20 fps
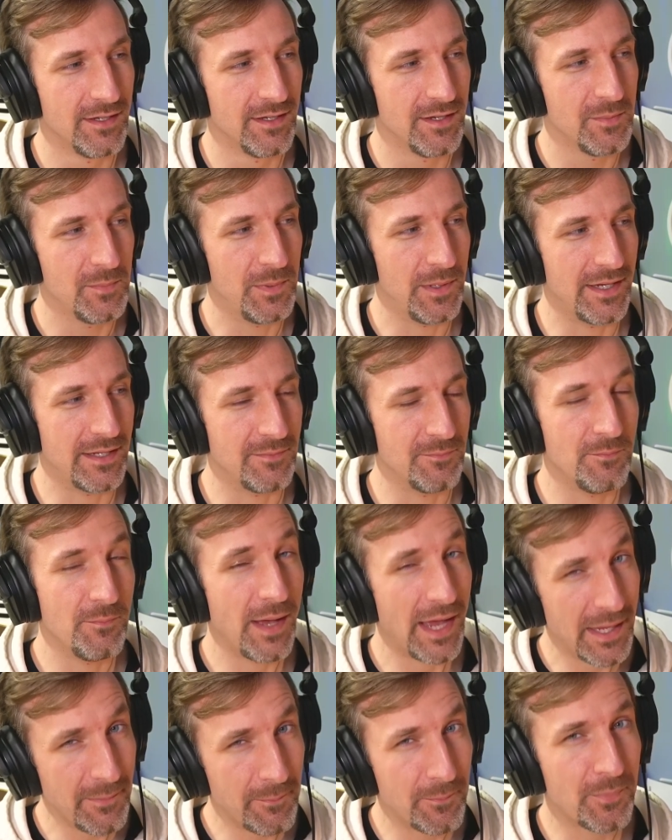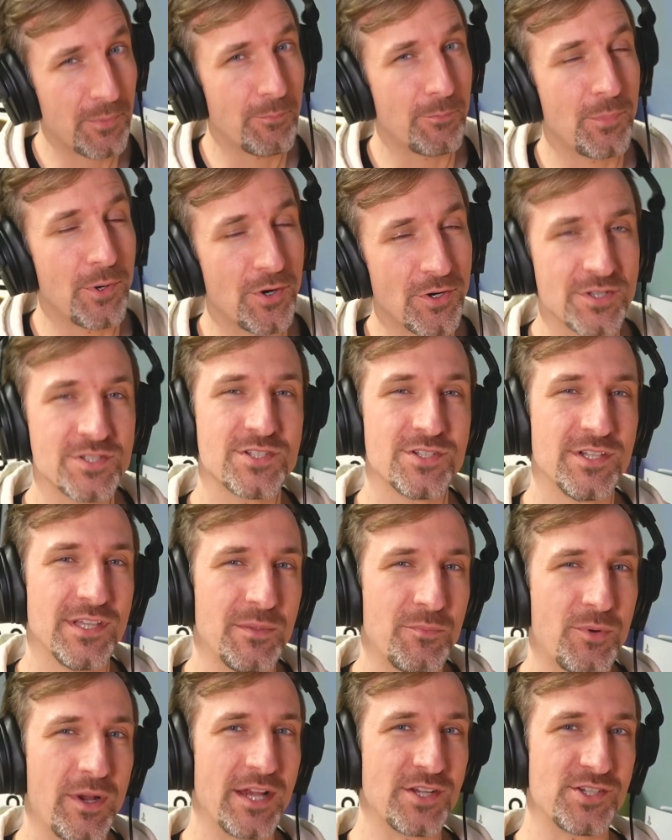But my personal
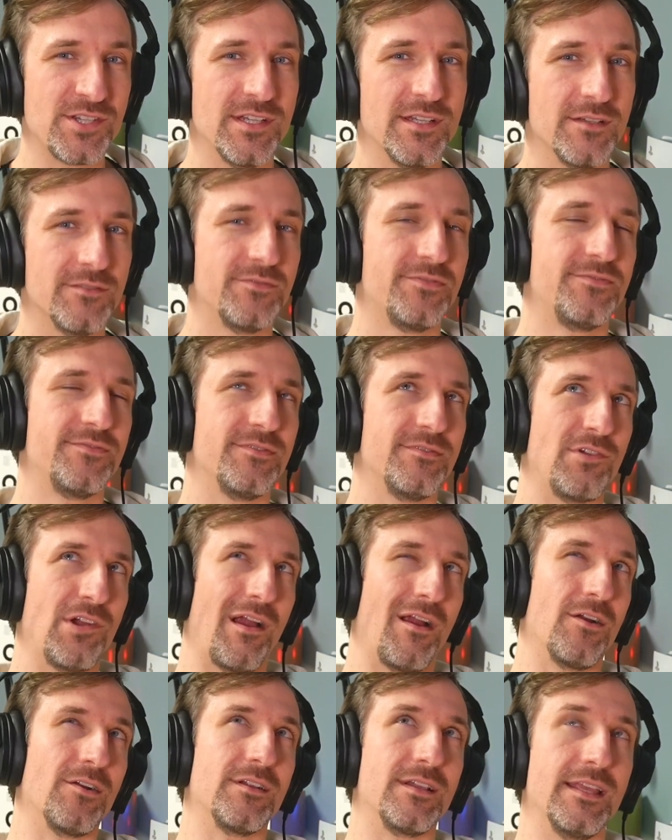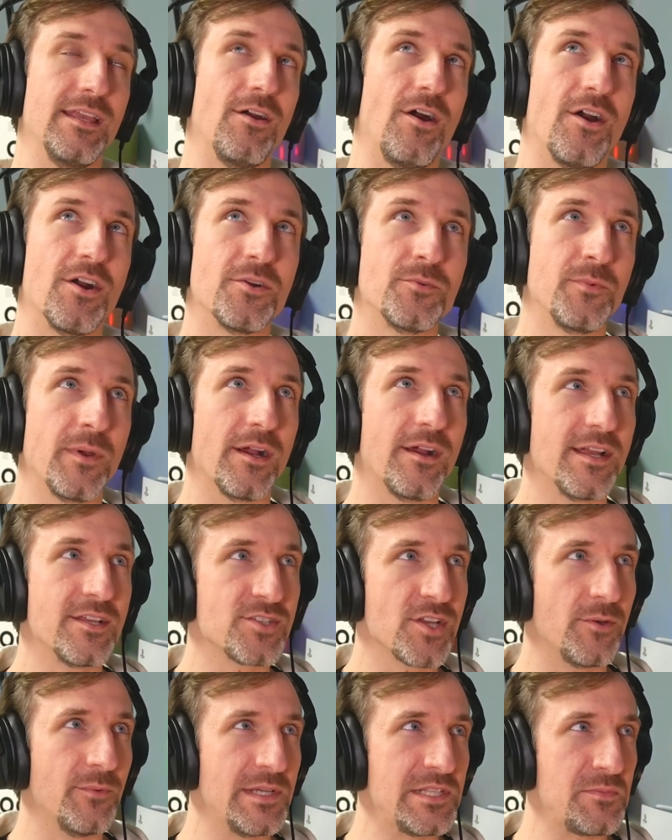impression of early hardware has
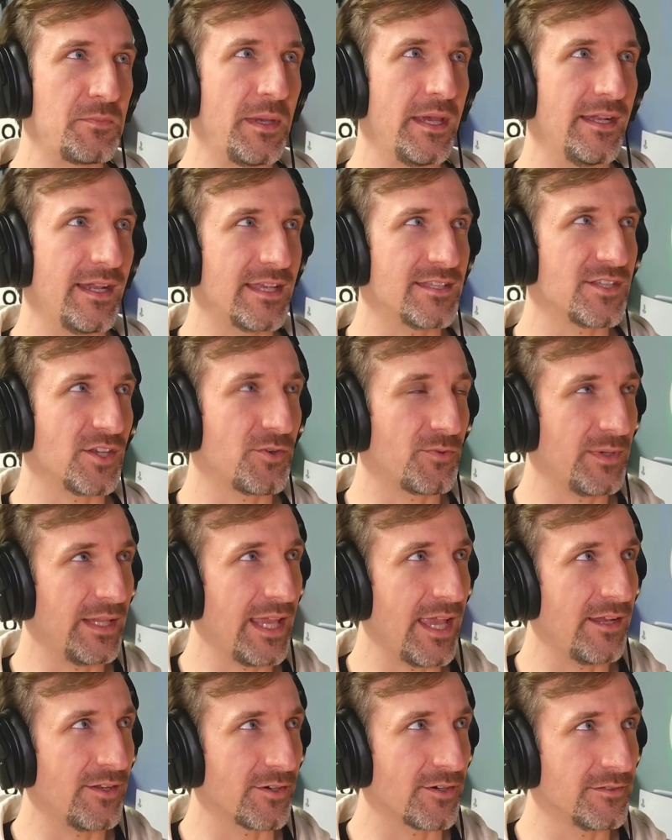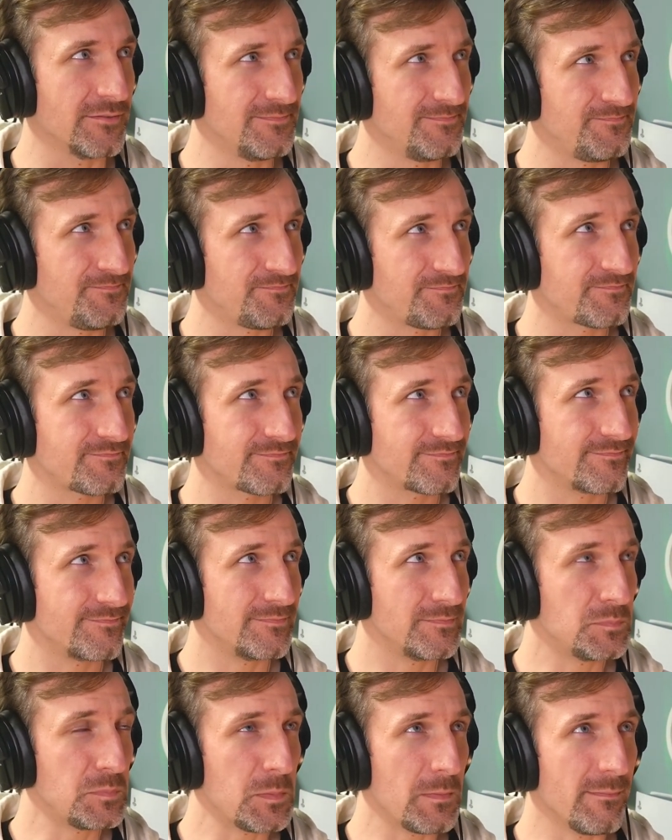always been as a creator,
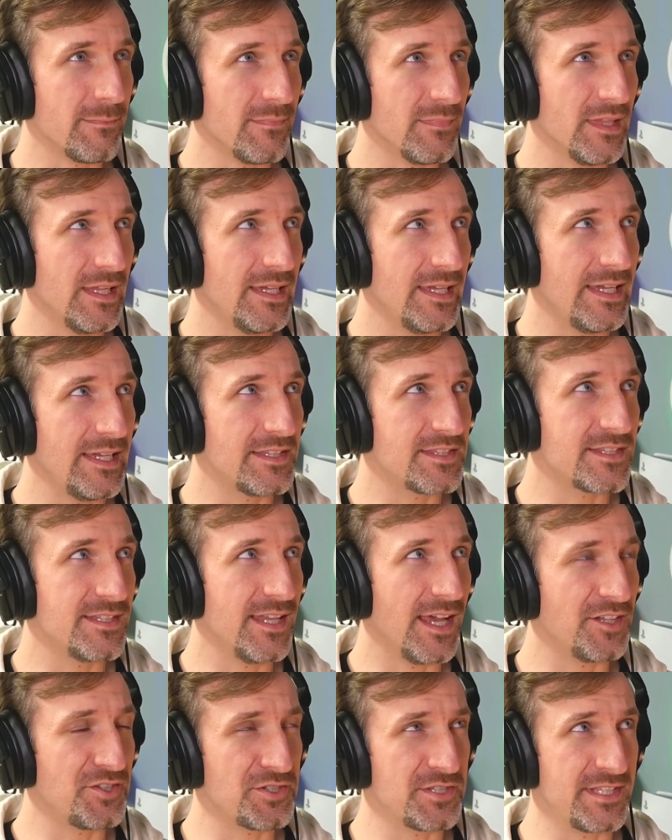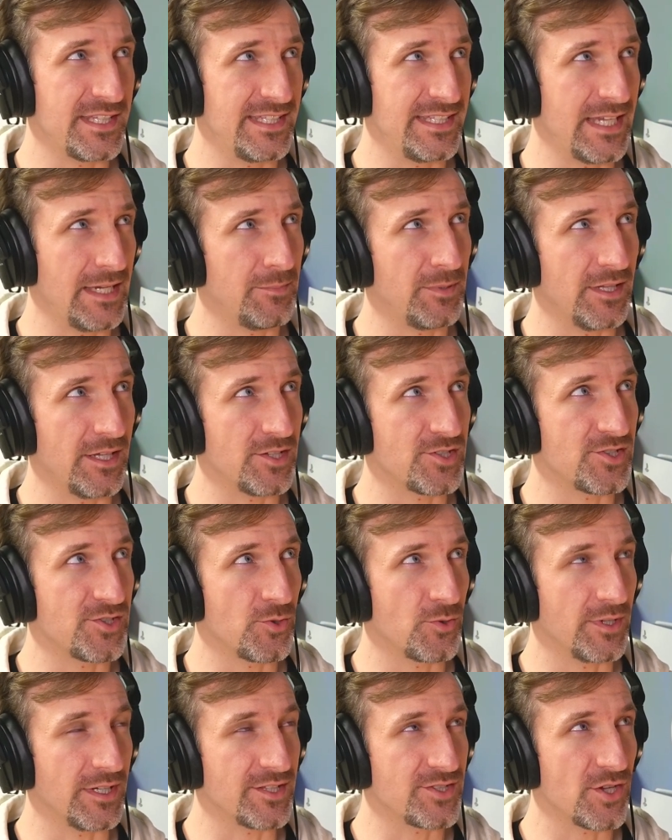it's not just a double edged
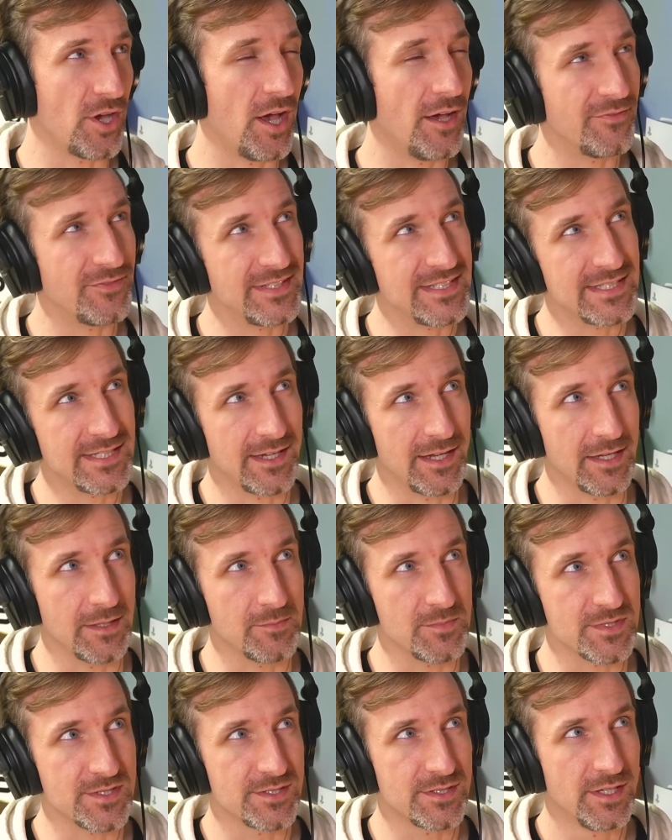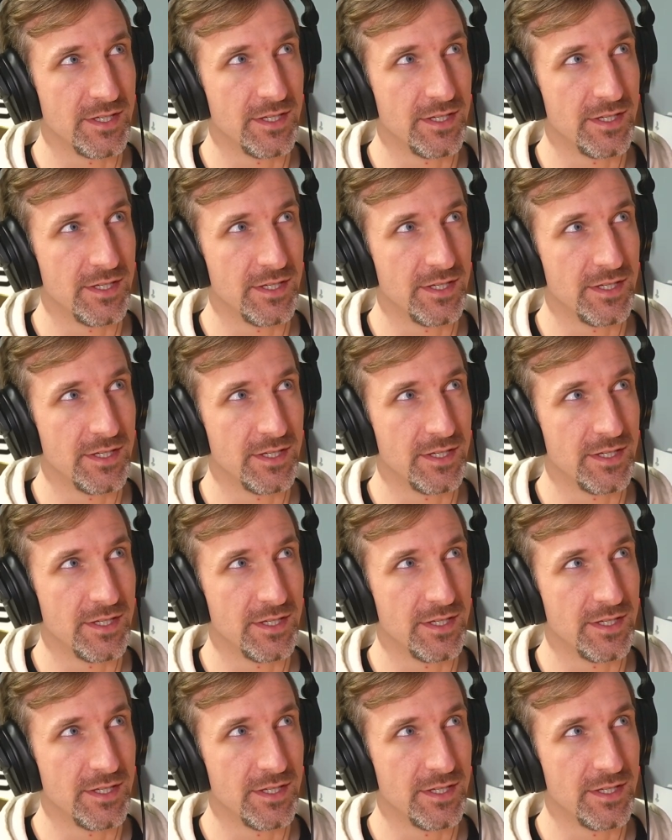sword, it's oftentimes